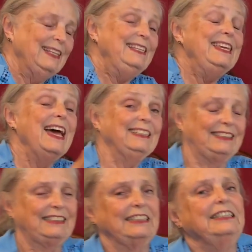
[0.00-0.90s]

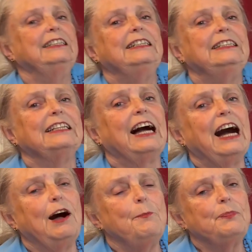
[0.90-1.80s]
Yes.
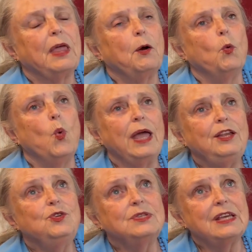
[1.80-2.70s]

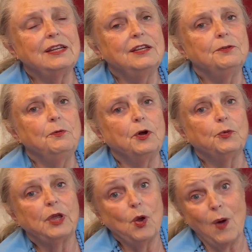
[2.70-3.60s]
When you send a
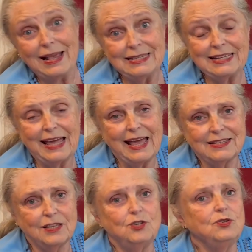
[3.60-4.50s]
request, I
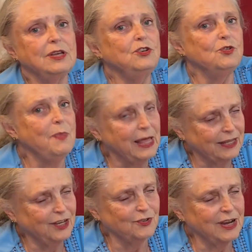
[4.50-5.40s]
ask that you send your
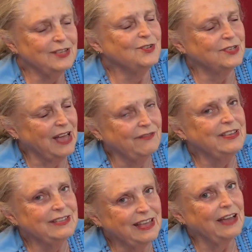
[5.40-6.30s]
mailing address, because
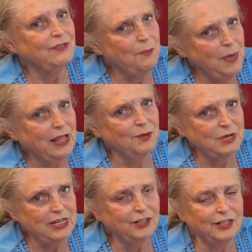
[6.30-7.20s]
obviously I have to mail the
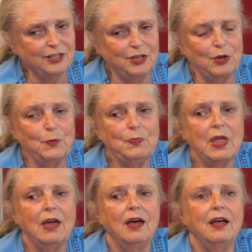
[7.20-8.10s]
material to you.
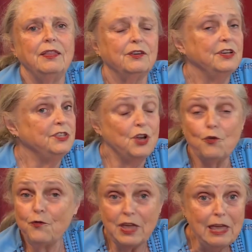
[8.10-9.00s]
There is no
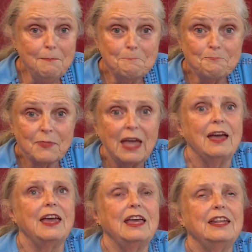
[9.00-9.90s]
fee.
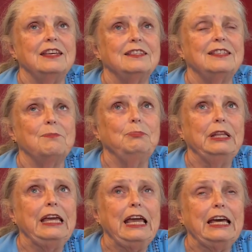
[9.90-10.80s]
It is
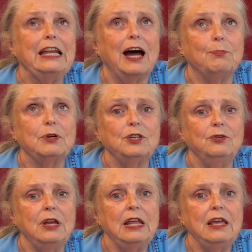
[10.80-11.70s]
simply an
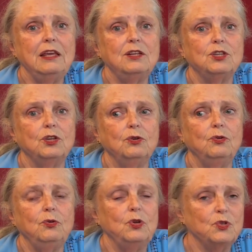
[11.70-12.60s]
opportunity
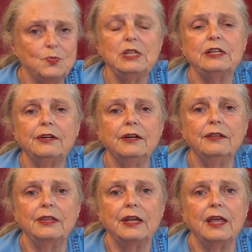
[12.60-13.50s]
to use material
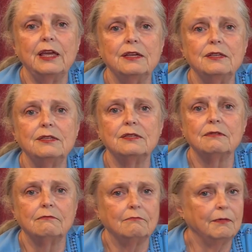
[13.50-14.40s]
that is
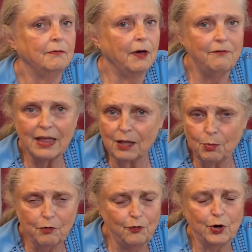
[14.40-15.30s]

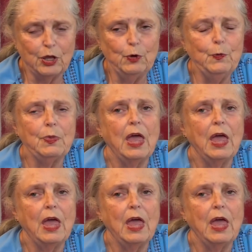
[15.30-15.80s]
available for you.